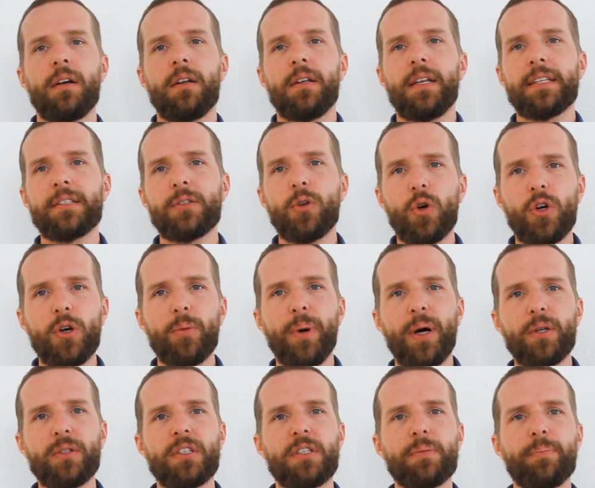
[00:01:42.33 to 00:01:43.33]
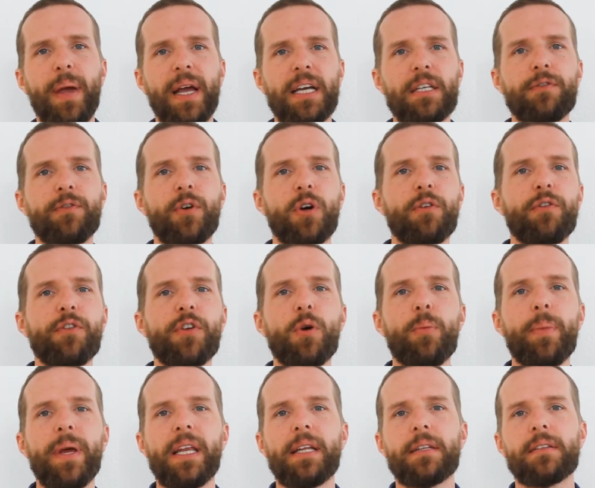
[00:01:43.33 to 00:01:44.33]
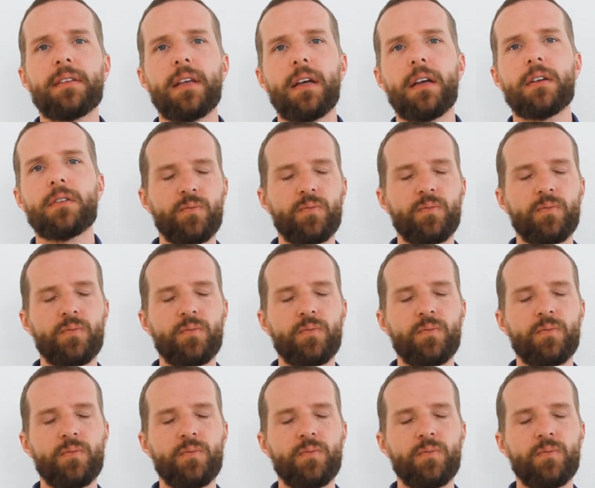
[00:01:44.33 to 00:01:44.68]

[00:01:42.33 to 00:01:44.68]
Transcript: Let's talk about the specs for a few minutes.